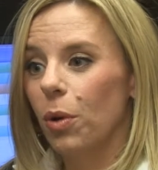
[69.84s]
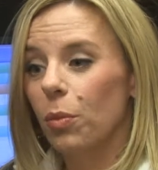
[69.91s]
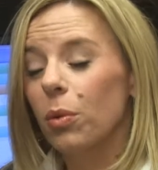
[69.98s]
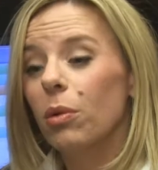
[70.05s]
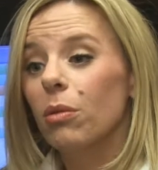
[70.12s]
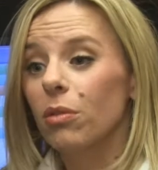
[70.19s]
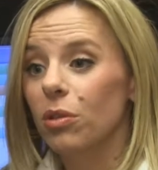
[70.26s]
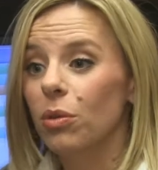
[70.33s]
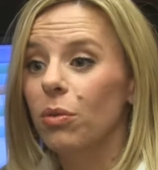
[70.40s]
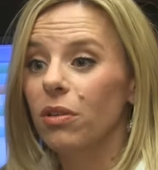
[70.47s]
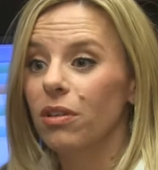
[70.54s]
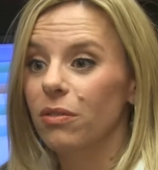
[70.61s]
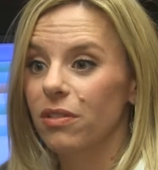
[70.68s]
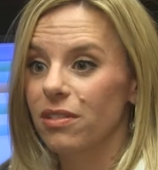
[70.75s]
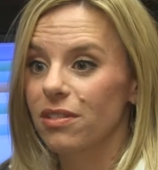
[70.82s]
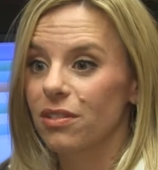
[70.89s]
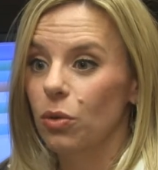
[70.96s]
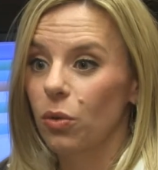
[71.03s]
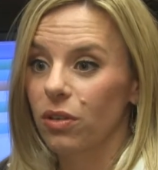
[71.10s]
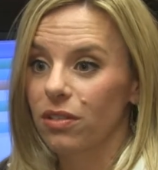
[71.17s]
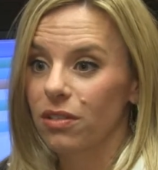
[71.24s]
what we were doing
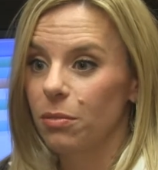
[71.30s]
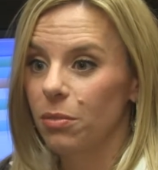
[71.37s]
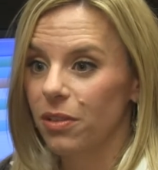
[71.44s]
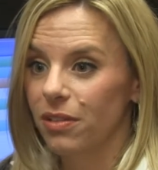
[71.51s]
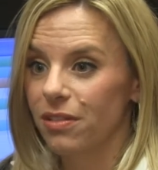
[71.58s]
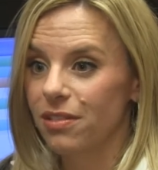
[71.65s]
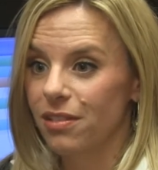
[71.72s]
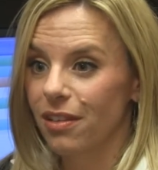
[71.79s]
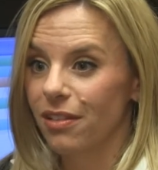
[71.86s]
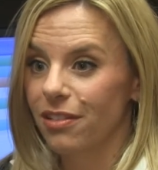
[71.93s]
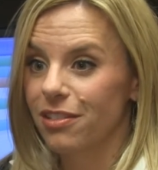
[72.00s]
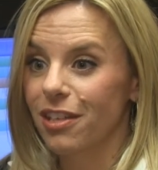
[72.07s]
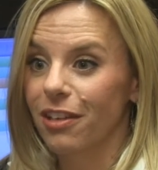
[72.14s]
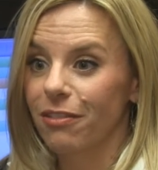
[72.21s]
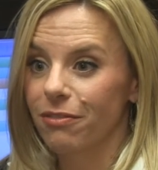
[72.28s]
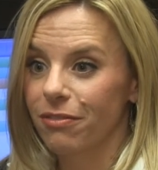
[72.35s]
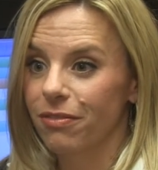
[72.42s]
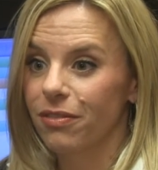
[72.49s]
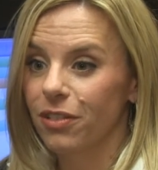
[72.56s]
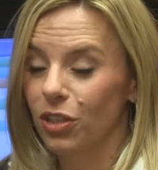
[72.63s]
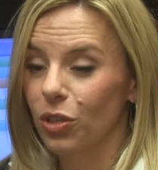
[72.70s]
was going to be a safe,
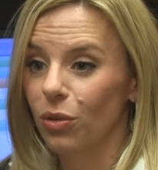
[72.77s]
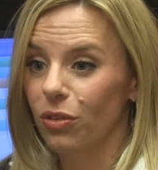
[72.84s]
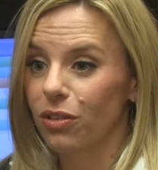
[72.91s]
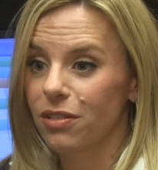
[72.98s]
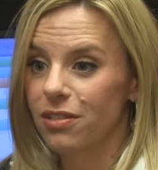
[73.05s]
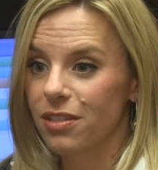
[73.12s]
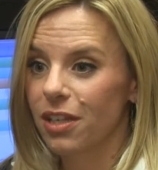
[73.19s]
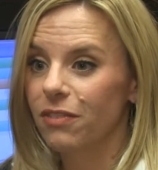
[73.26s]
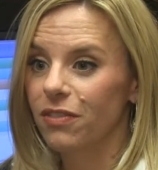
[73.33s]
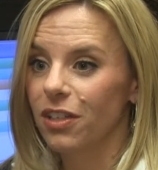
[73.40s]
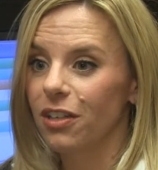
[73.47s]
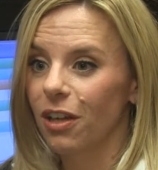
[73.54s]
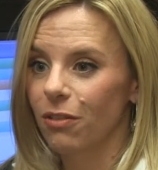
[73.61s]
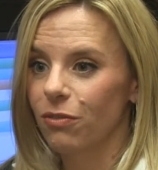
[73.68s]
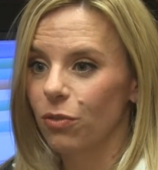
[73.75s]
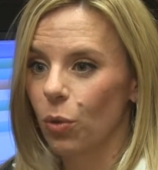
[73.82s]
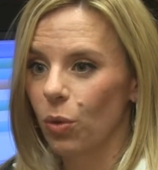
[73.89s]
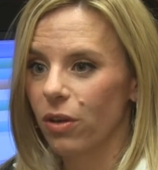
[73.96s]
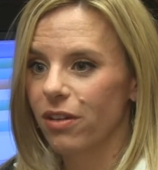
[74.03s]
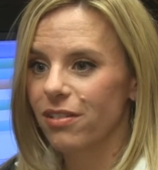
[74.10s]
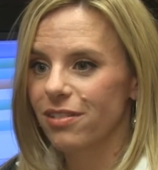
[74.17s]
a good safety net
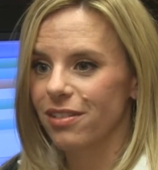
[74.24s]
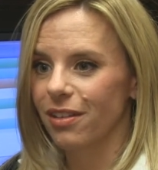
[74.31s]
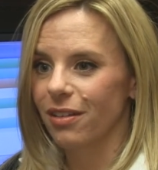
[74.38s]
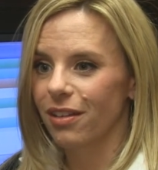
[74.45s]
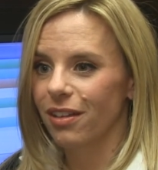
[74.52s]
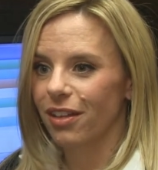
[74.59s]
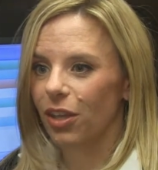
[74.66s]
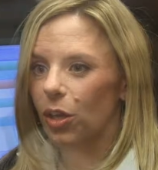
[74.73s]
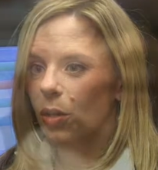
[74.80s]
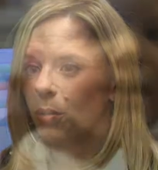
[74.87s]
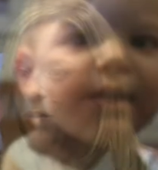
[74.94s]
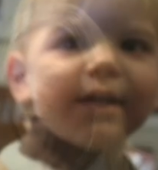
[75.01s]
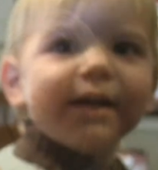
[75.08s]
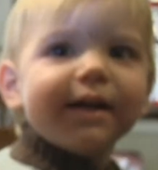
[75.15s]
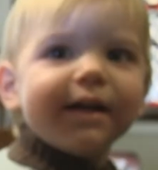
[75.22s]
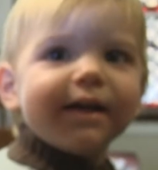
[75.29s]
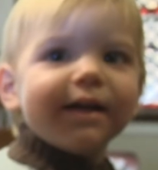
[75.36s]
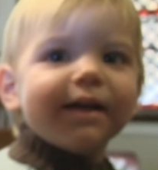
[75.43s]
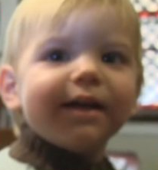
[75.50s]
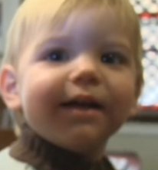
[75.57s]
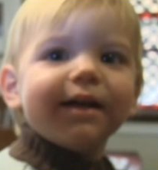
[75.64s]
for us. One day
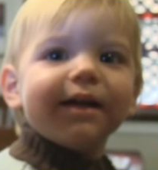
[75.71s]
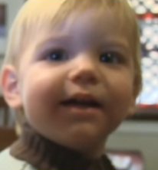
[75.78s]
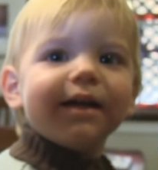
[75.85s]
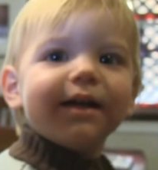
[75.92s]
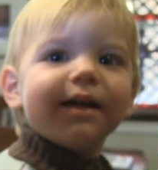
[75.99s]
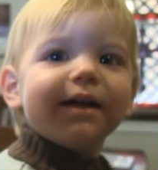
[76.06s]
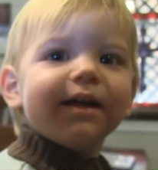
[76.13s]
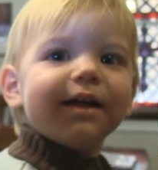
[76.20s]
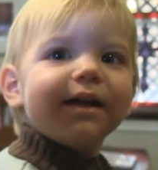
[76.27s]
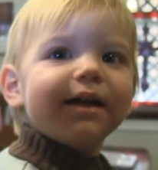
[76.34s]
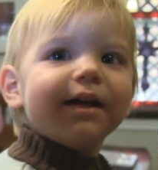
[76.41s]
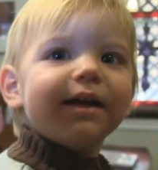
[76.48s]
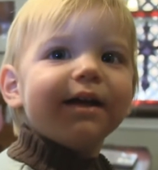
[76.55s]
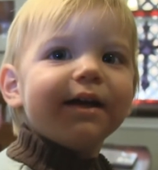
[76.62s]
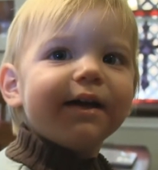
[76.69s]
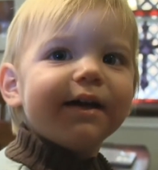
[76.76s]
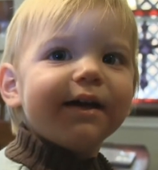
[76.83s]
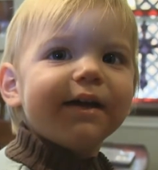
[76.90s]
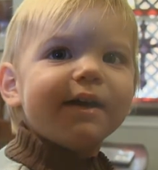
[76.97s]
we had my 1-year-old